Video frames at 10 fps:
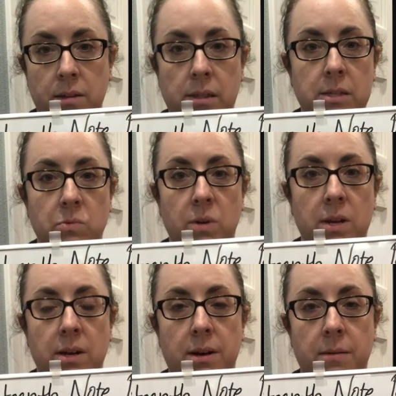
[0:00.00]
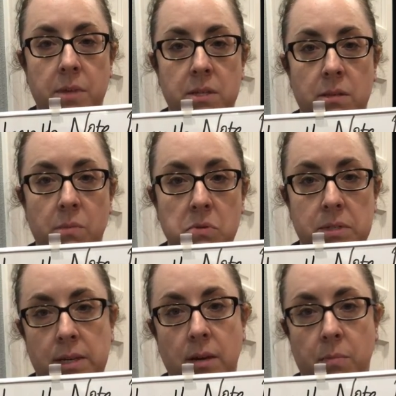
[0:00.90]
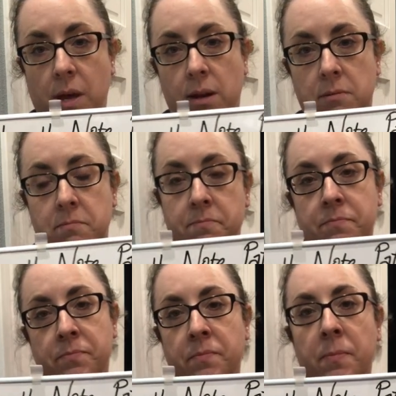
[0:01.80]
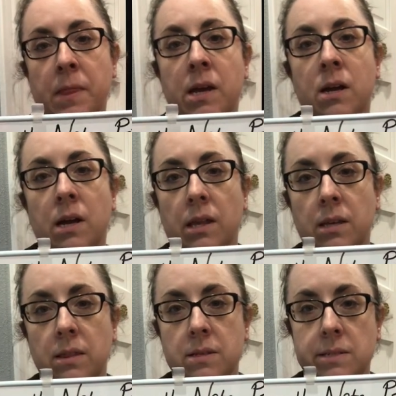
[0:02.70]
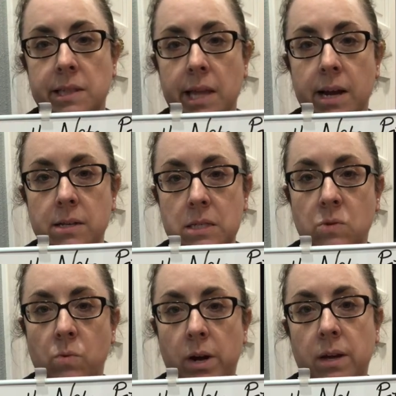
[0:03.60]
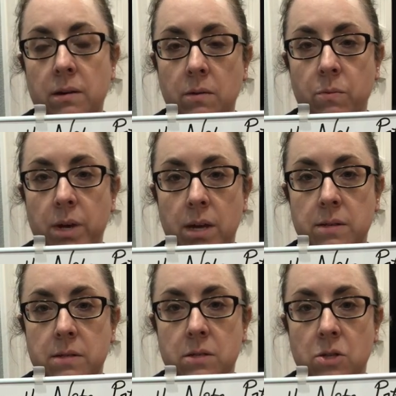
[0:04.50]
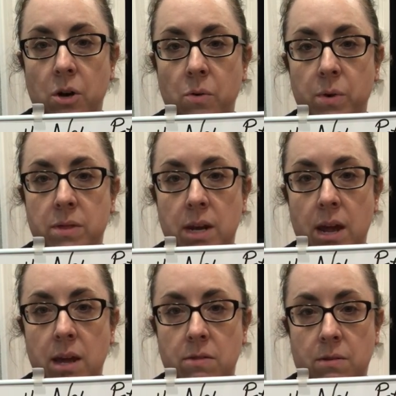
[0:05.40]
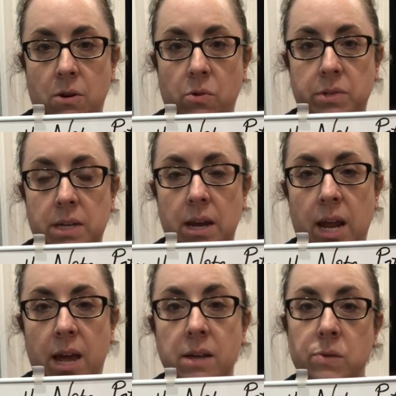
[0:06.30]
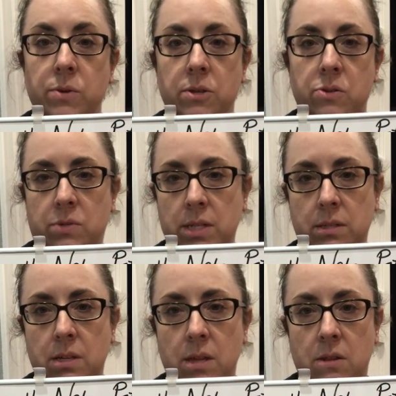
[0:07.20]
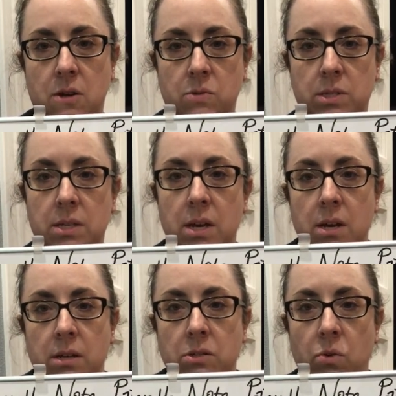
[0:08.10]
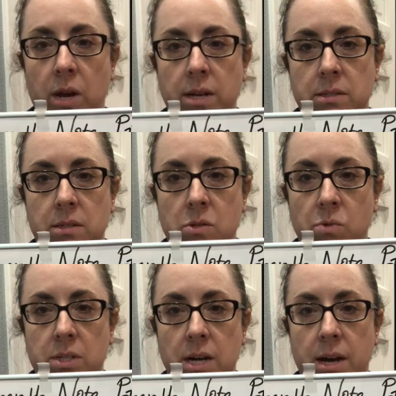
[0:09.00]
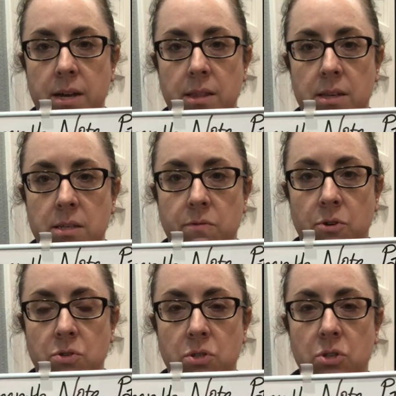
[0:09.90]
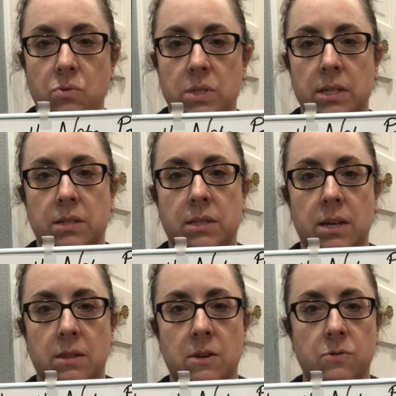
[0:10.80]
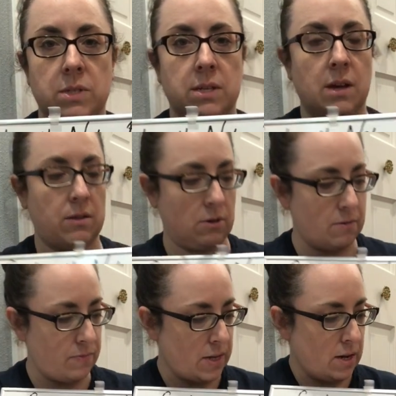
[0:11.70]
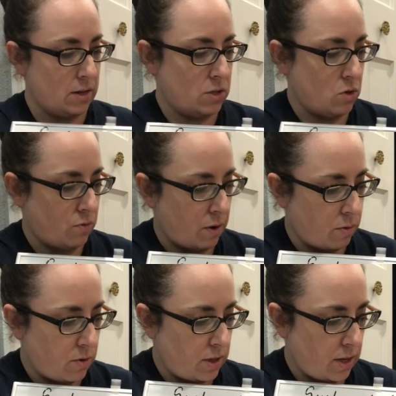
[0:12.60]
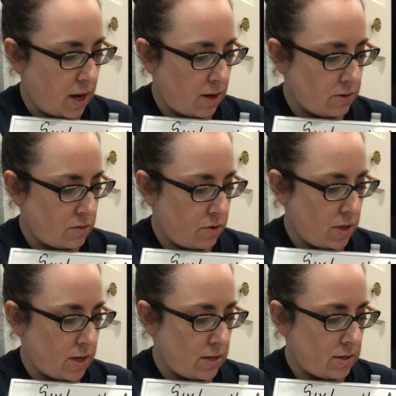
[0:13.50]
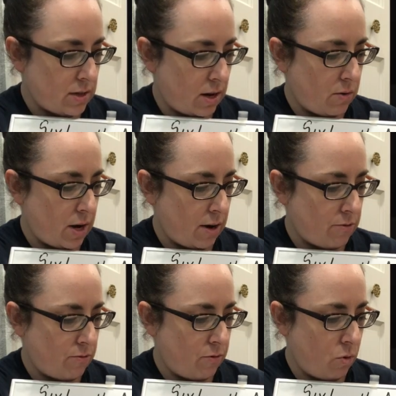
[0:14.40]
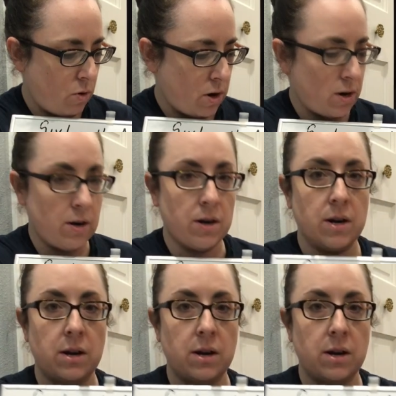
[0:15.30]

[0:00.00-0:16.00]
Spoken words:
This one is the most syncopated. And then this last one, we start with an 8th note and end with 2 16th notes. So in essence, we're tying these first 2 16th notes together. So if I wrote in the counts for this, I would have 4.